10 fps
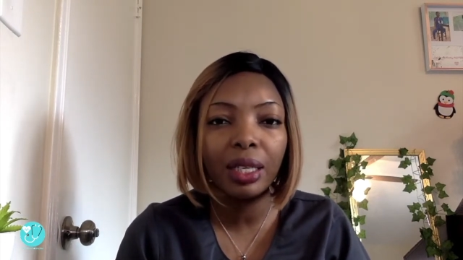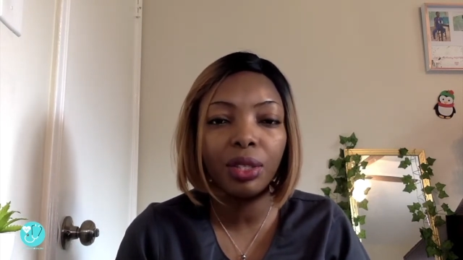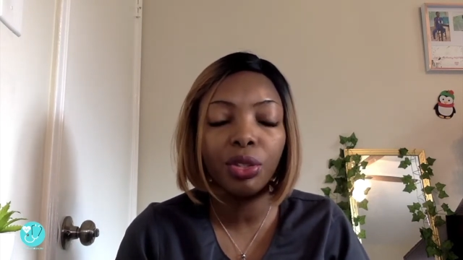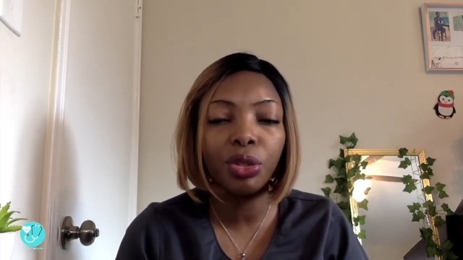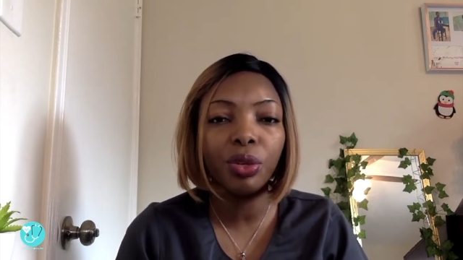You
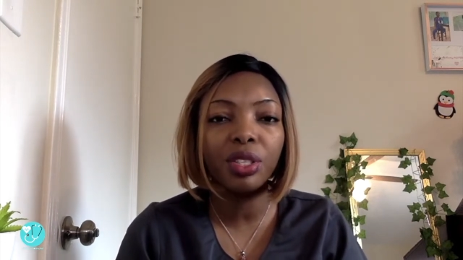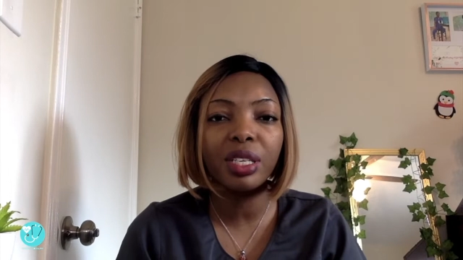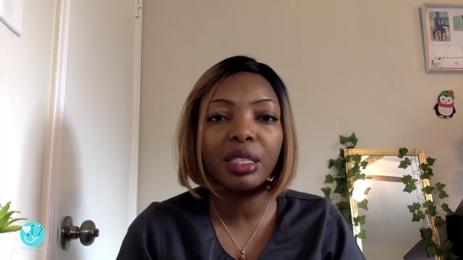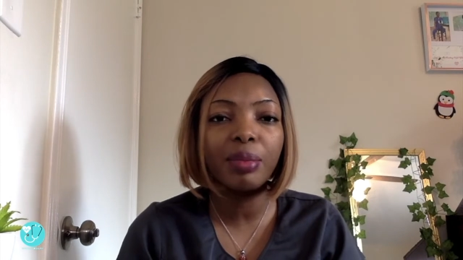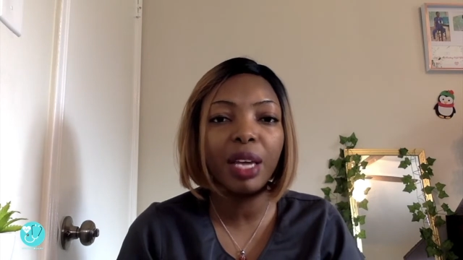do
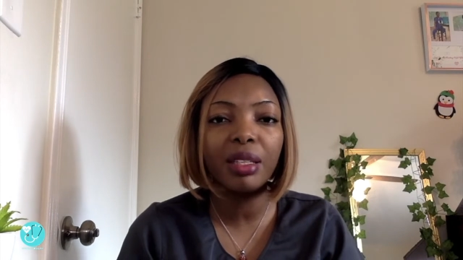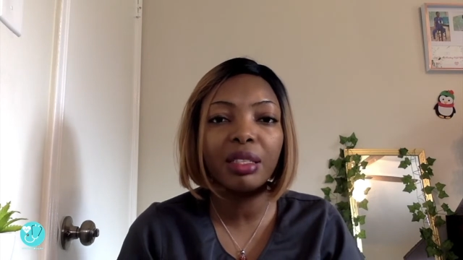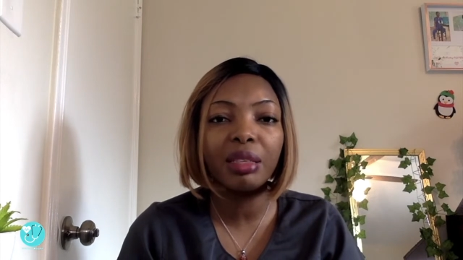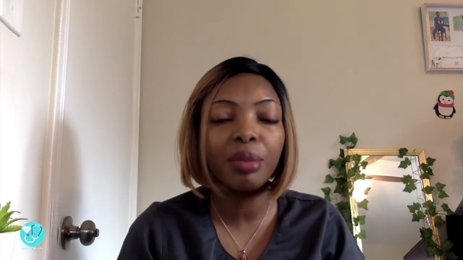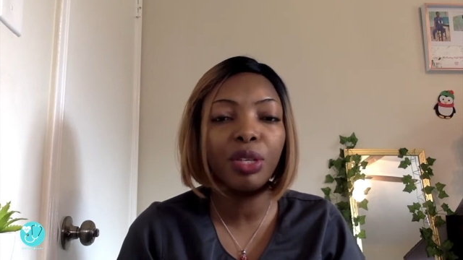assessments
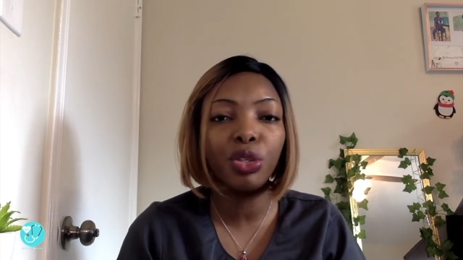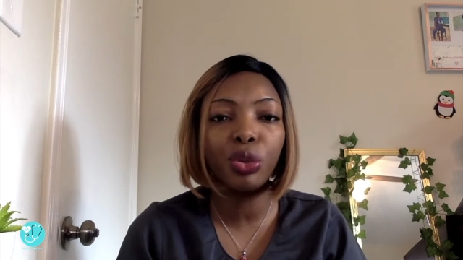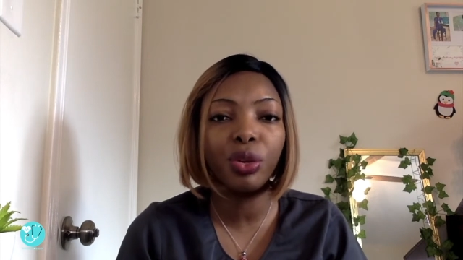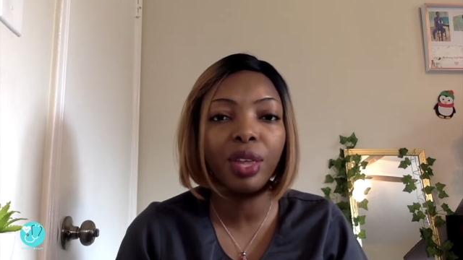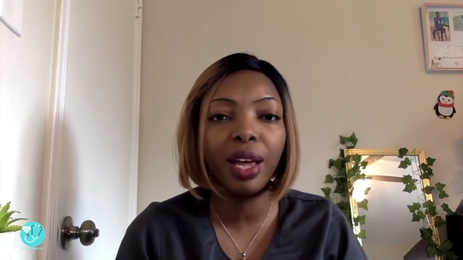and make
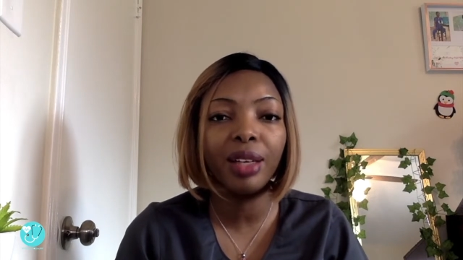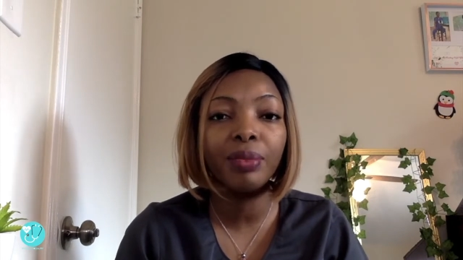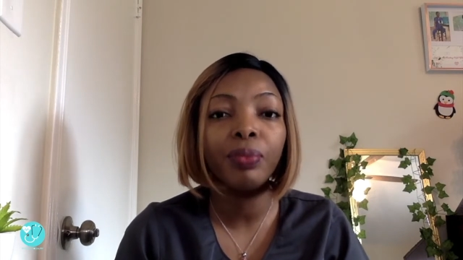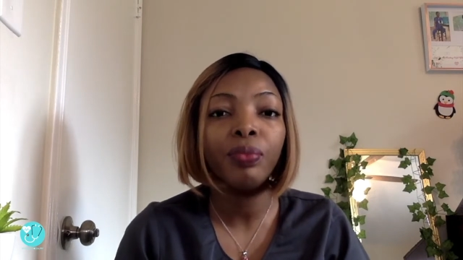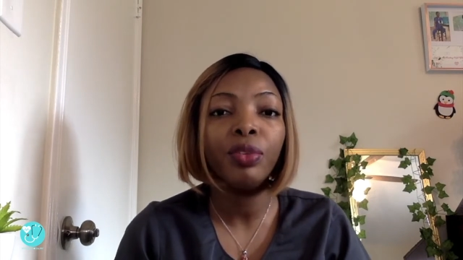sure that
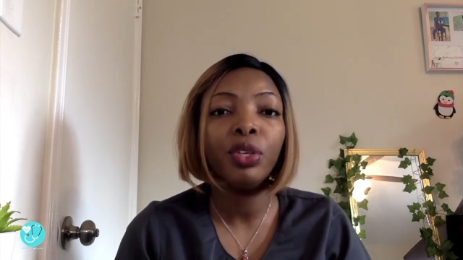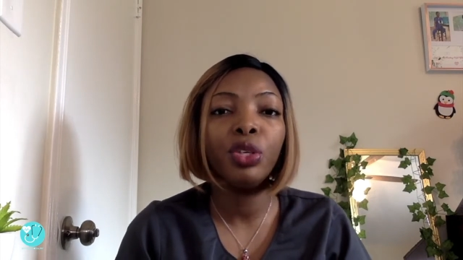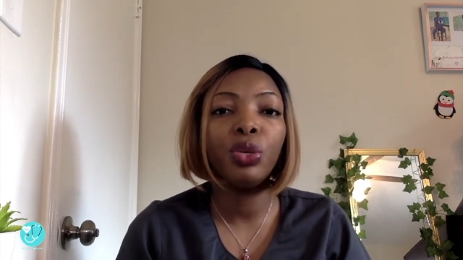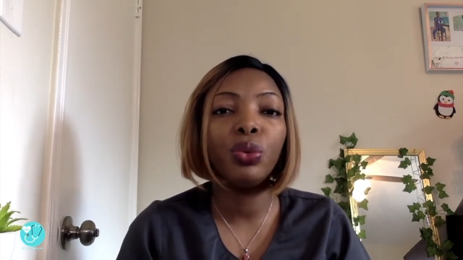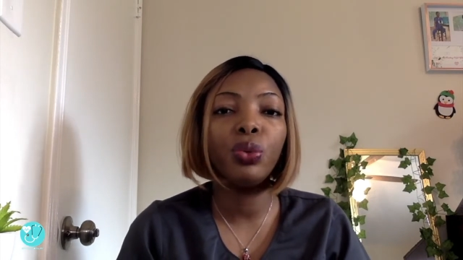
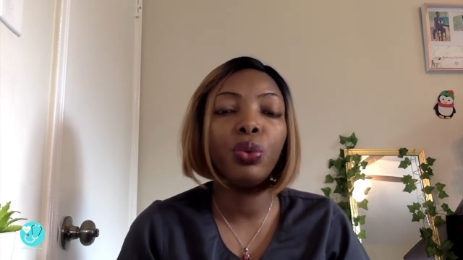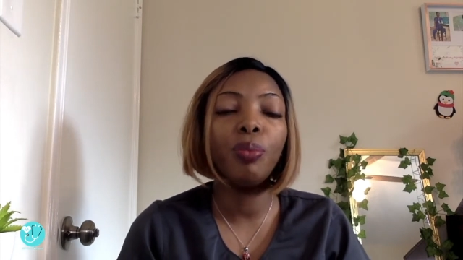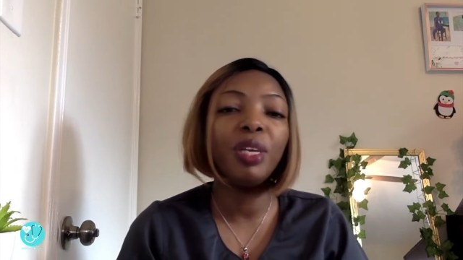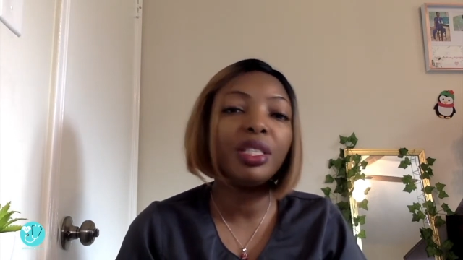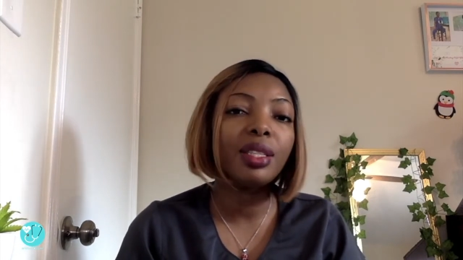you
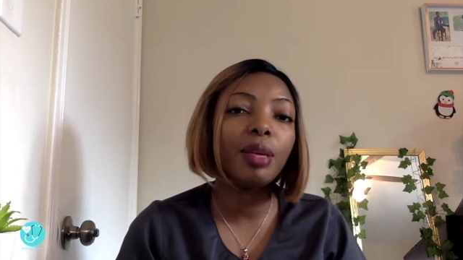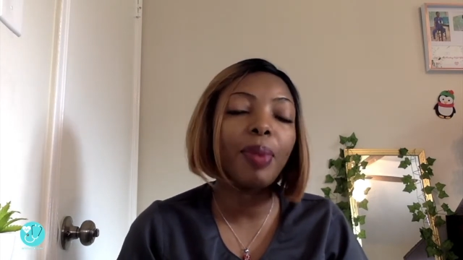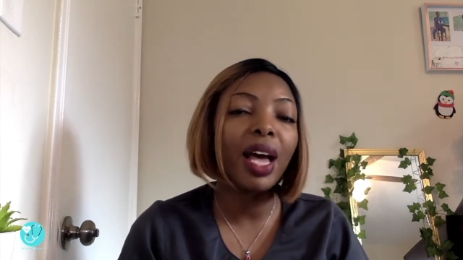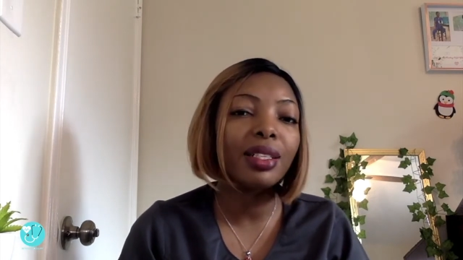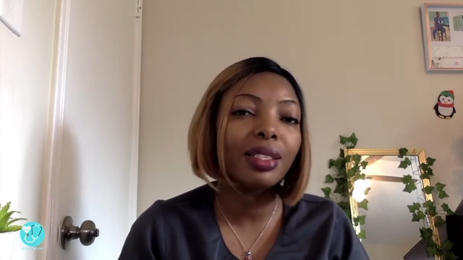meet the
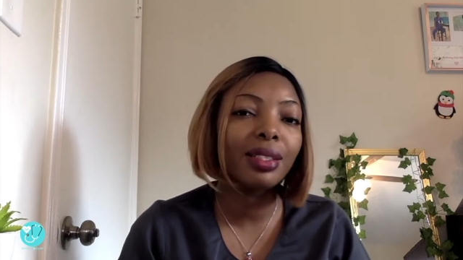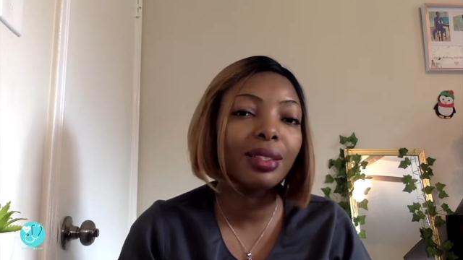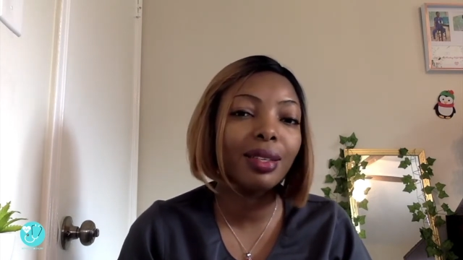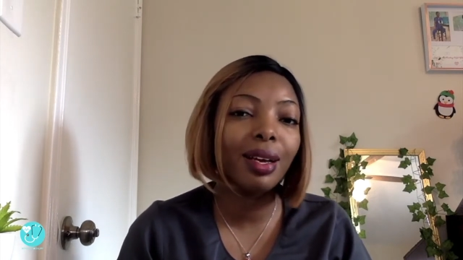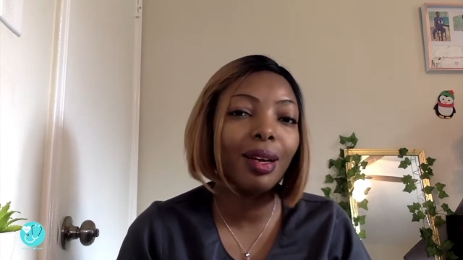
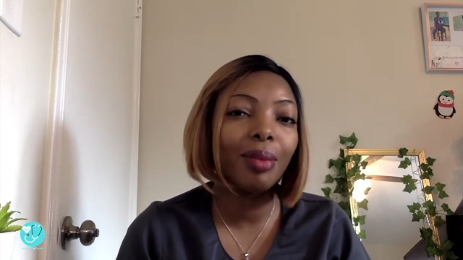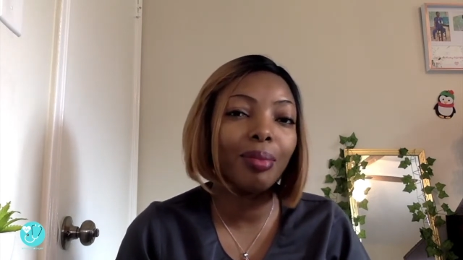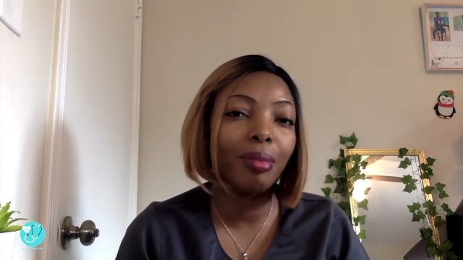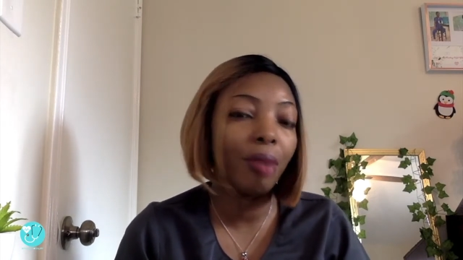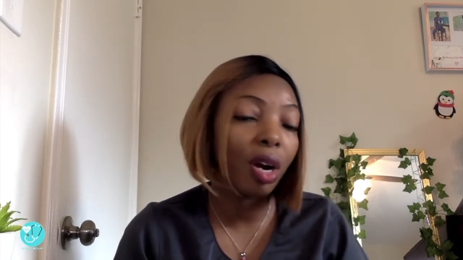passing
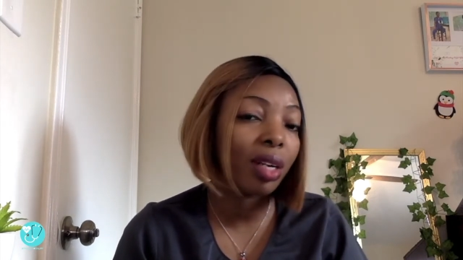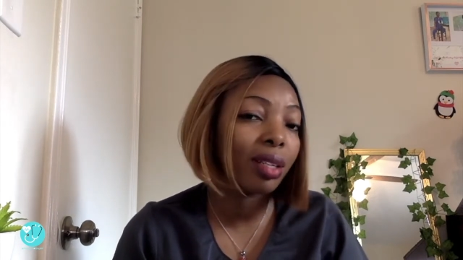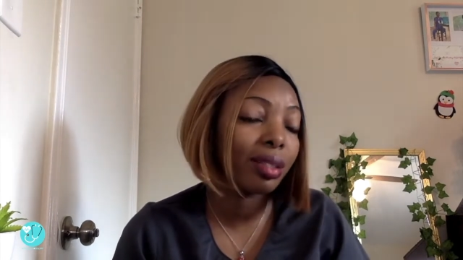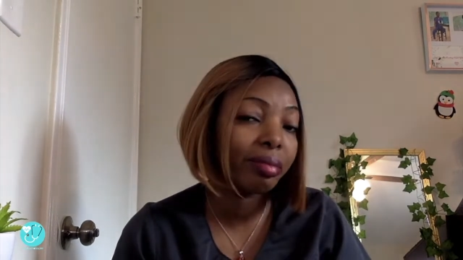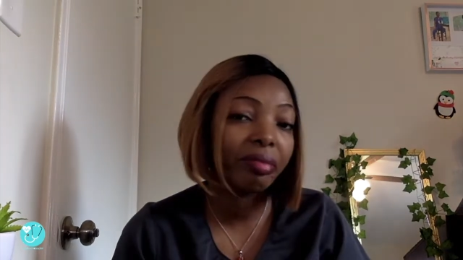mark.
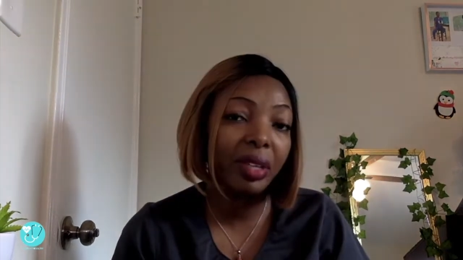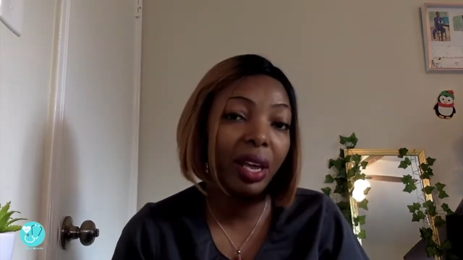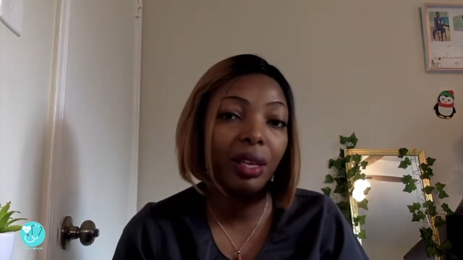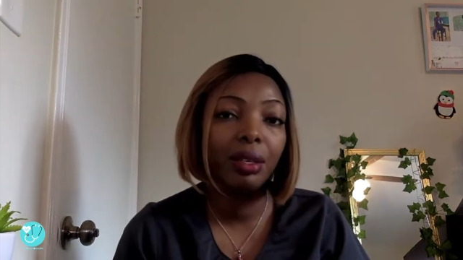Yeah.